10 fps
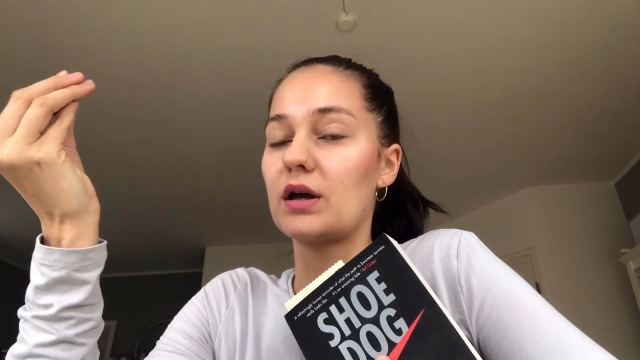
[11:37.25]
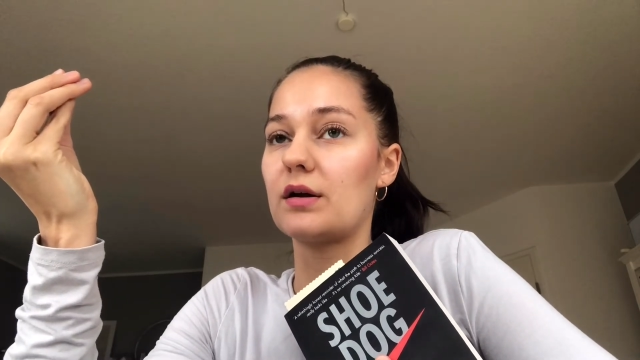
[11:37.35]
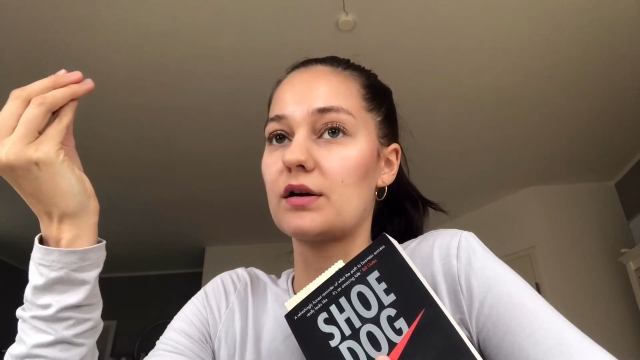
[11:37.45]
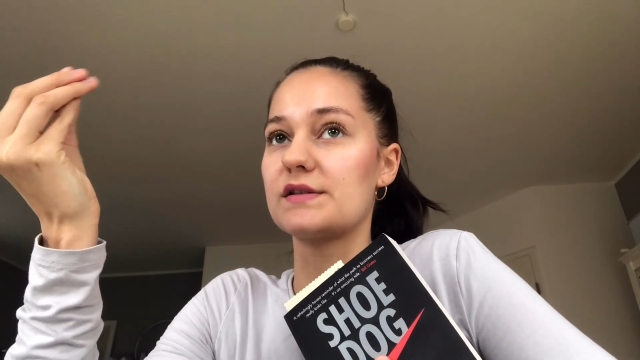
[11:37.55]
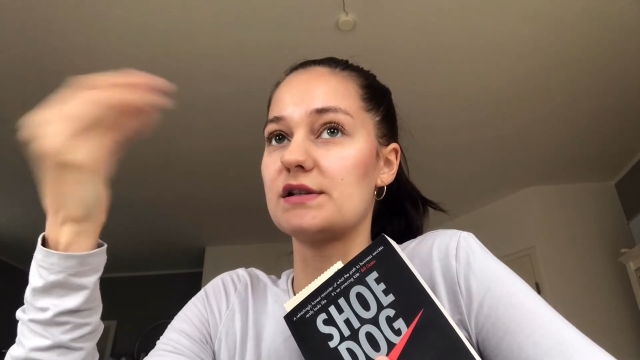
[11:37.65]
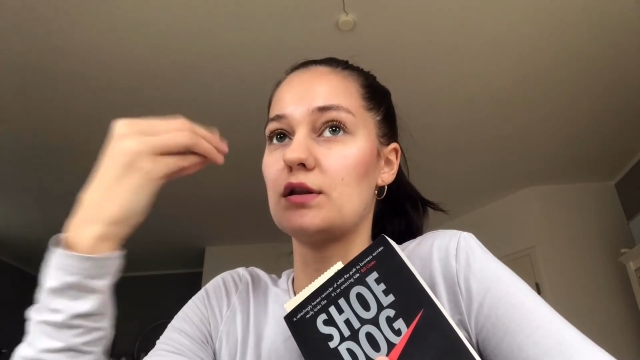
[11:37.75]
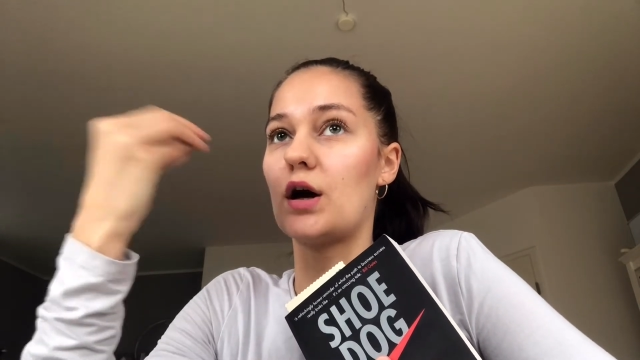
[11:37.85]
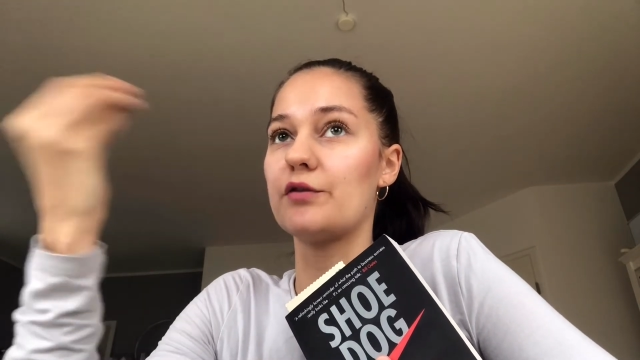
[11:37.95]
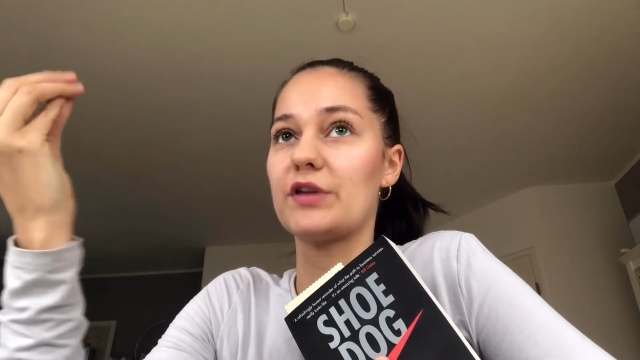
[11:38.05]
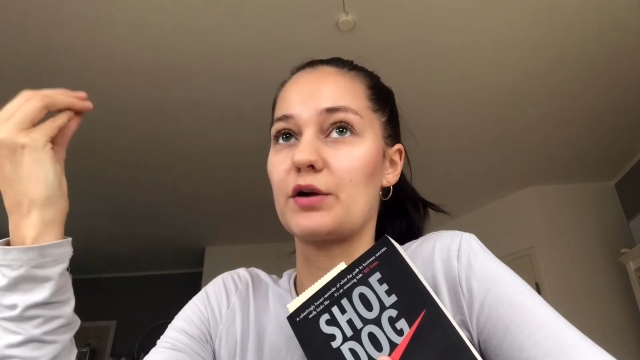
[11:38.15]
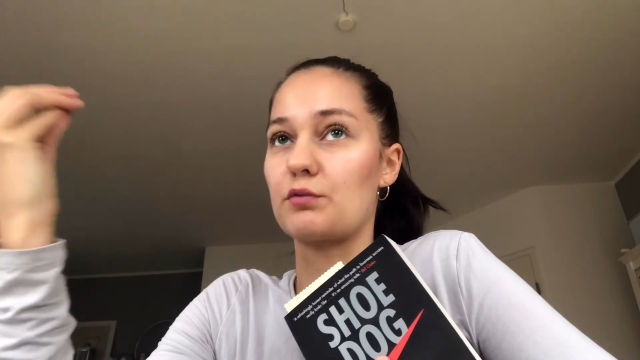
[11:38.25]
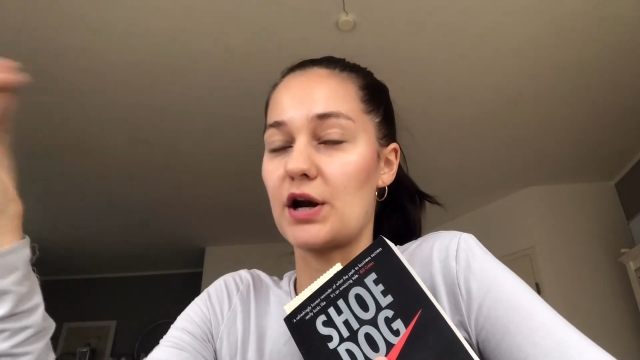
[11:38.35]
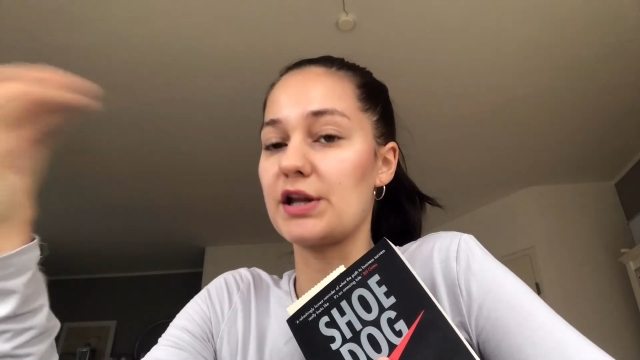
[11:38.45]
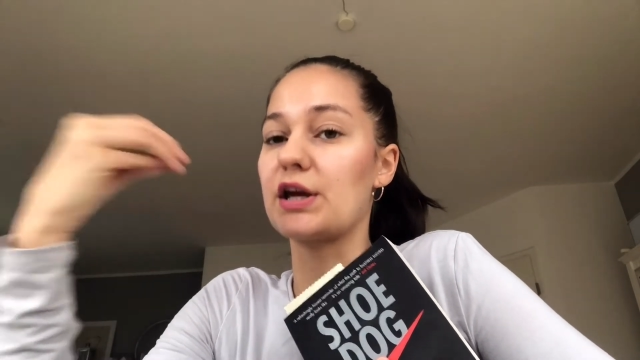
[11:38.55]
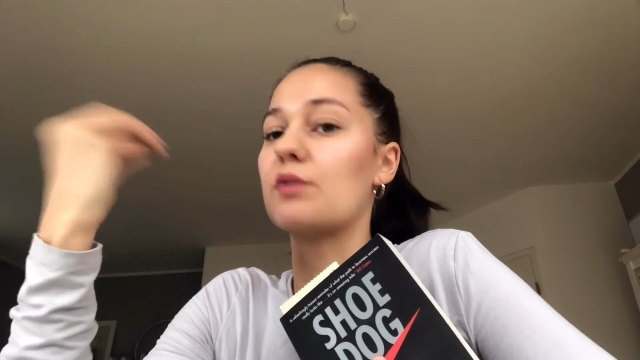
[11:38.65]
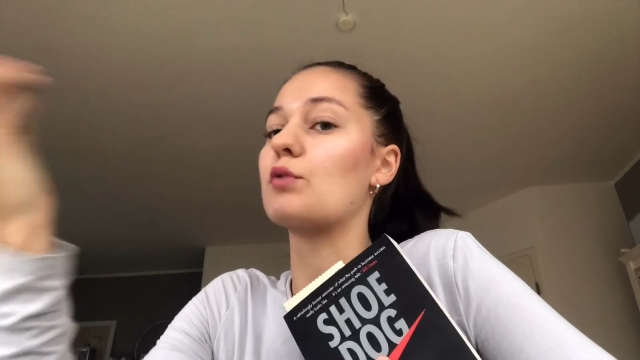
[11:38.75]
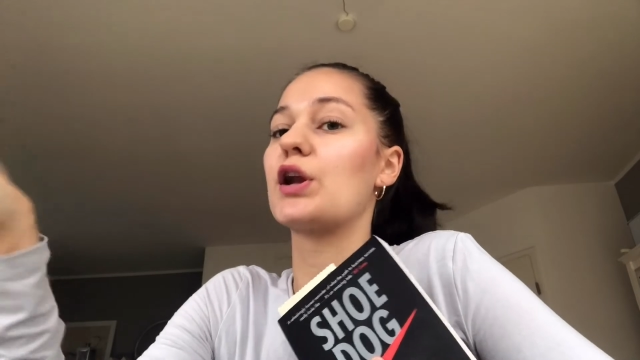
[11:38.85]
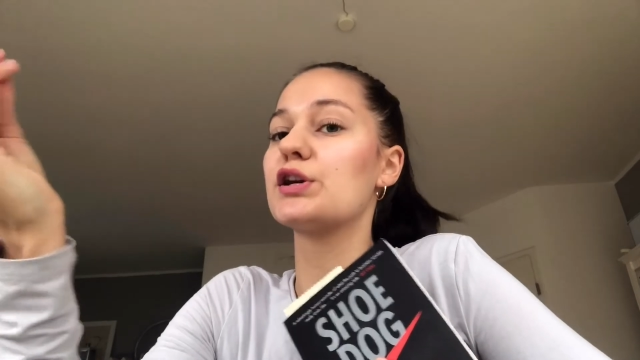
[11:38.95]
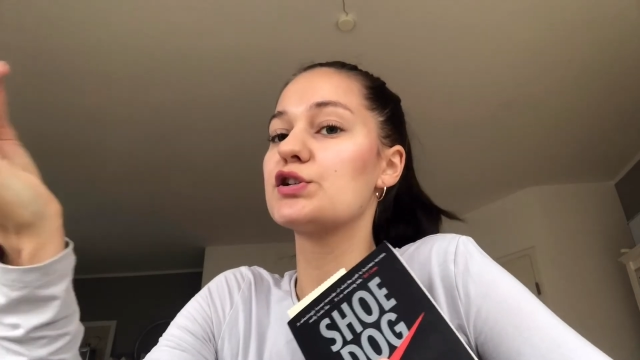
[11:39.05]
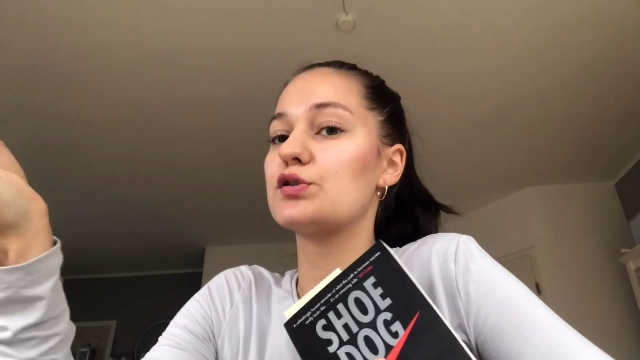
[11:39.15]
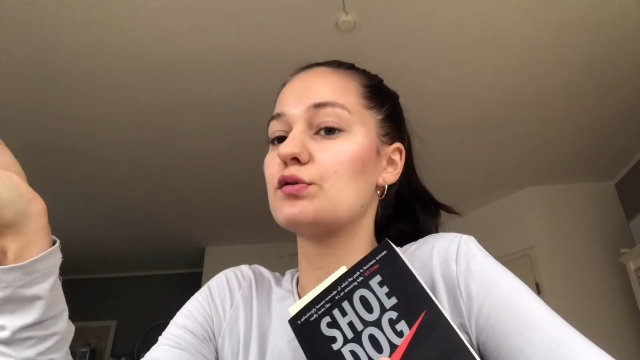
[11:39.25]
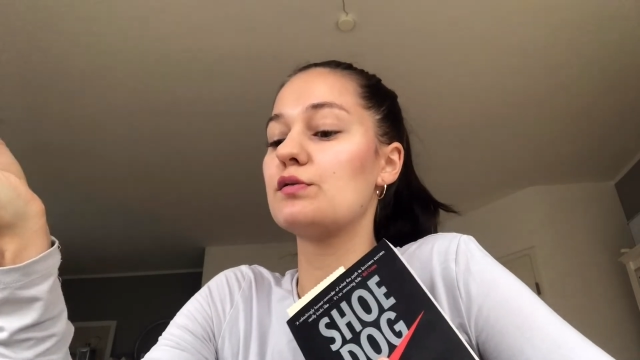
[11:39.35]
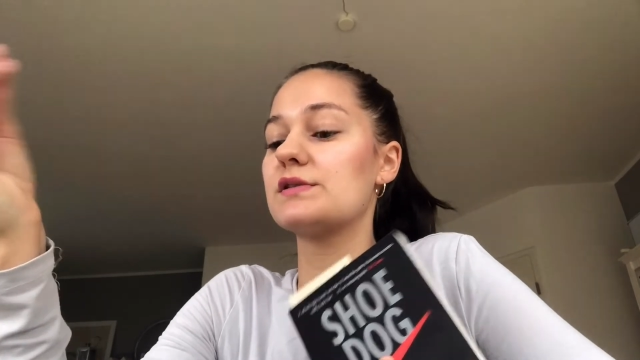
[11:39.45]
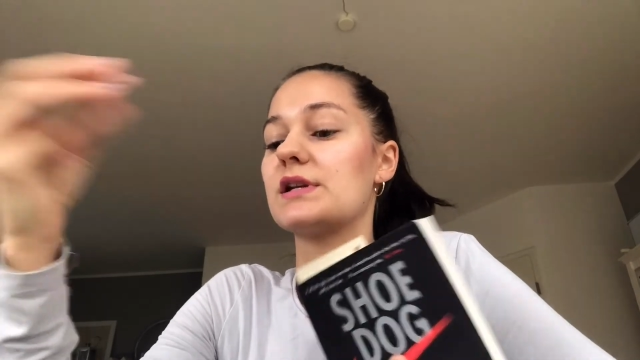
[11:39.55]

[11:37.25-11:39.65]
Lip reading: because he loved like running and running shoes,